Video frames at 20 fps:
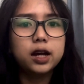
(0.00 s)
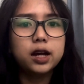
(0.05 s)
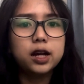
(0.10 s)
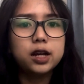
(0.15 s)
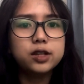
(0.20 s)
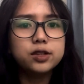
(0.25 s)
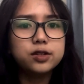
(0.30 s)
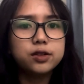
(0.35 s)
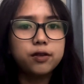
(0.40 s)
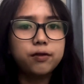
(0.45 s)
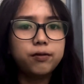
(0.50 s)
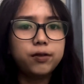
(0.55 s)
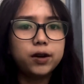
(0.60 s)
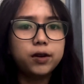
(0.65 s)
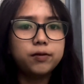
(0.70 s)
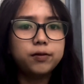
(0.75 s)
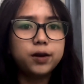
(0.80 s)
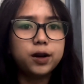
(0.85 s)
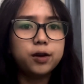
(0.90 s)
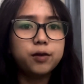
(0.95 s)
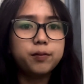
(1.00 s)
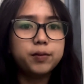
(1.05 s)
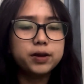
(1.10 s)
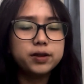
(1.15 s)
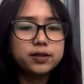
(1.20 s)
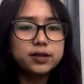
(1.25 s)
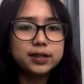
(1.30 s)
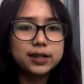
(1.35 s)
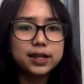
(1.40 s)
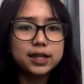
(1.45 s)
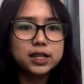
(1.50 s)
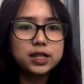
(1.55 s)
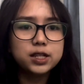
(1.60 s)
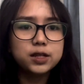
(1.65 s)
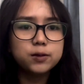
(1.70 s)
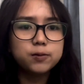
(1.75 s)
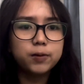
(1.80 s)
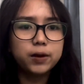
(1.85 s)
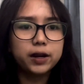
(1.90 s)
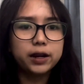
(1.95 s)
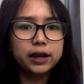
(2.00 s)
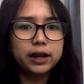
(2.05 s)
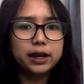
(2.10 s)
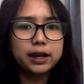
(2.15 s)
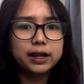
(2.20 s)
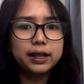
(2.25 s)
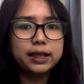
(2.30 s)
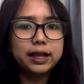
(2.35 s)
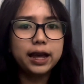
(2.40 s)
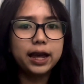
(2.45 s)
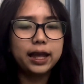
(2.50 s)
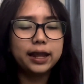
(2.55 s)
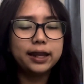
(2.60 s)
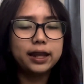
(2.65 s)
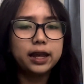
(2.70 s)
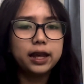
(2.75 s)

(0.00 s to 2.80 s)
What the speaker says: so far for person, spatial, and